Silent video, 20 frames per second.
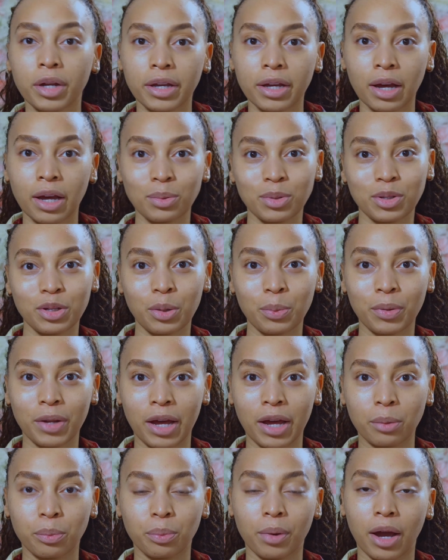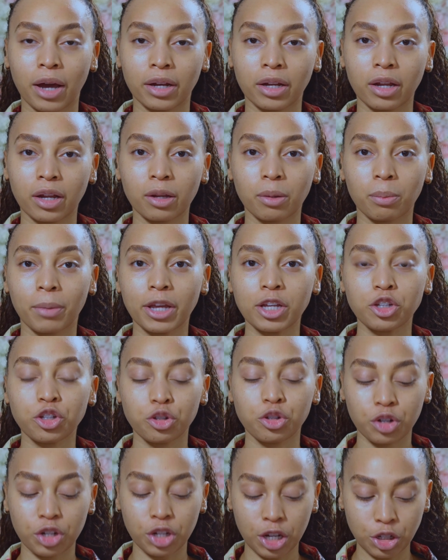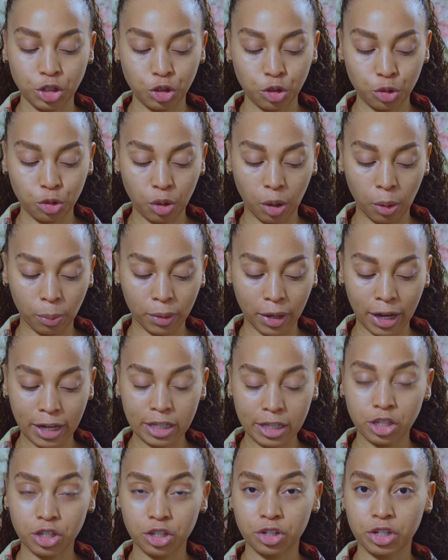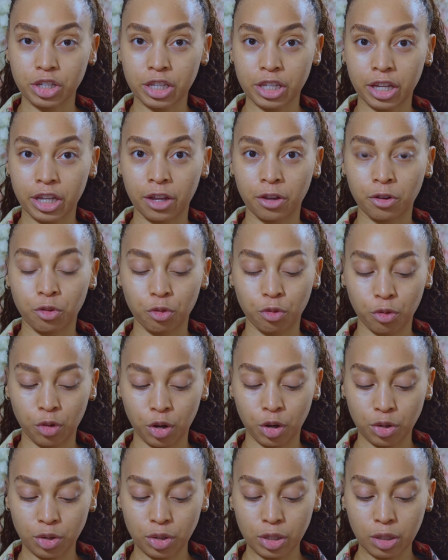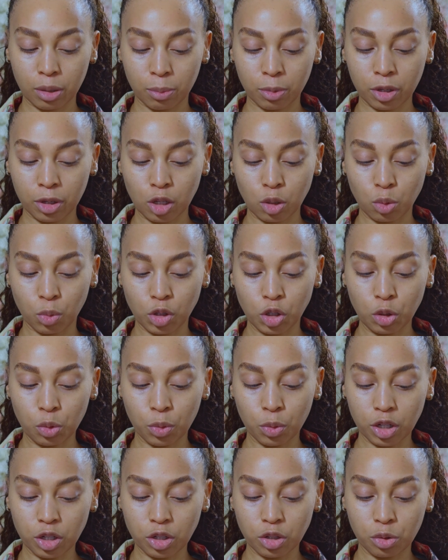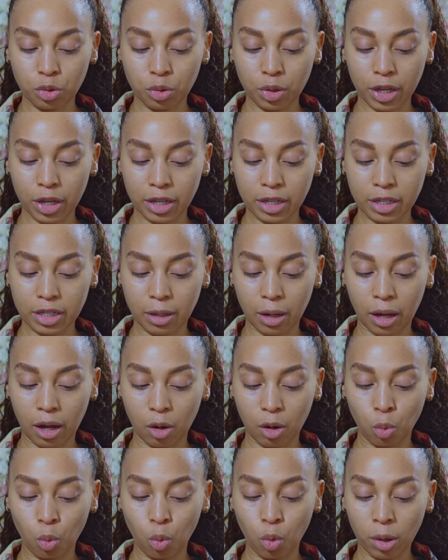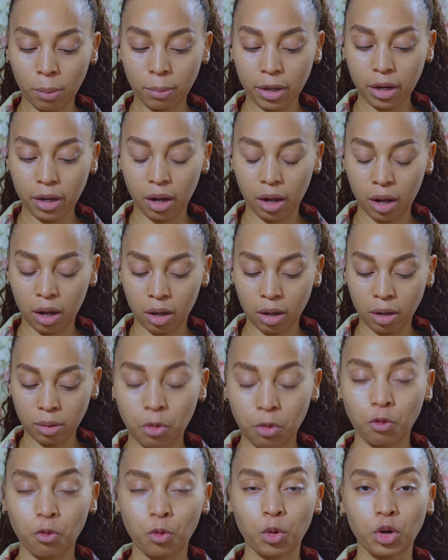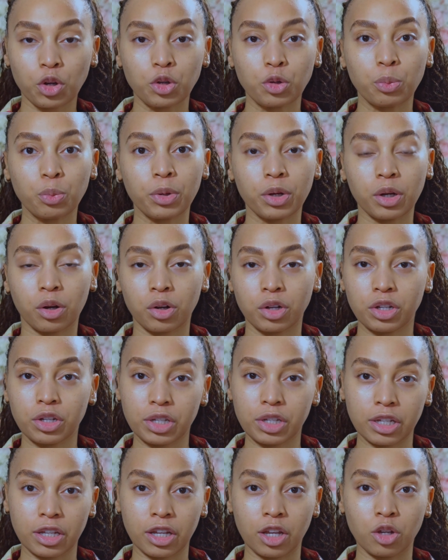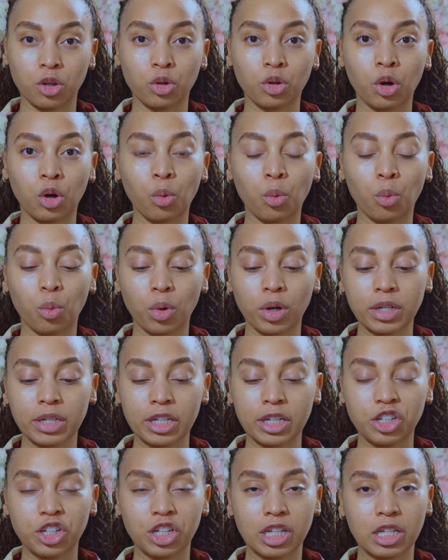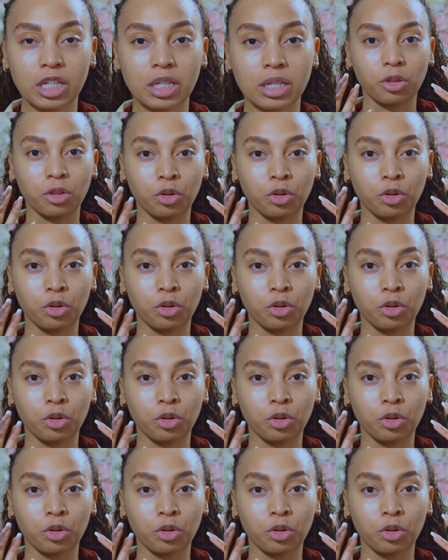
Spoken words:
it comes to applying product, make sure that you apply it to your skin first, because what you want to do is warm it up before you put it on your skin. You don't want to just